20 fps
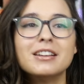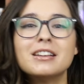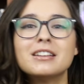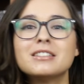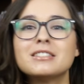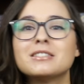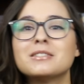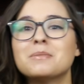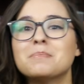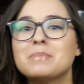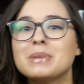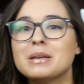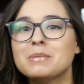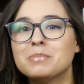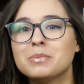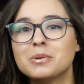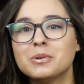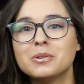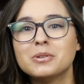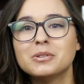some
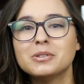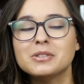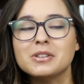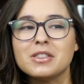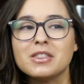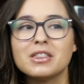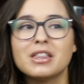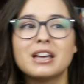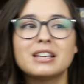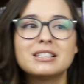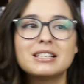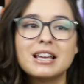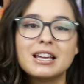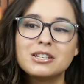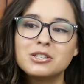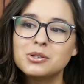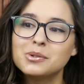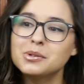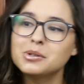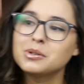people that
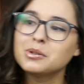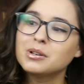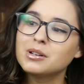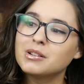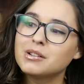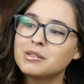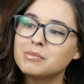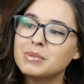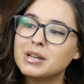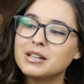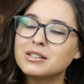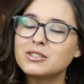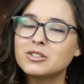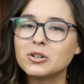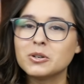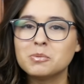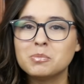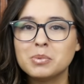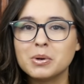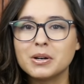tend to agree with me on
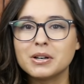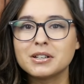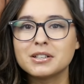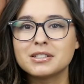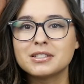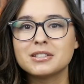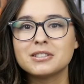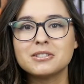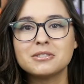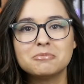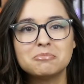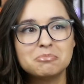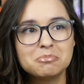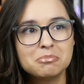certain books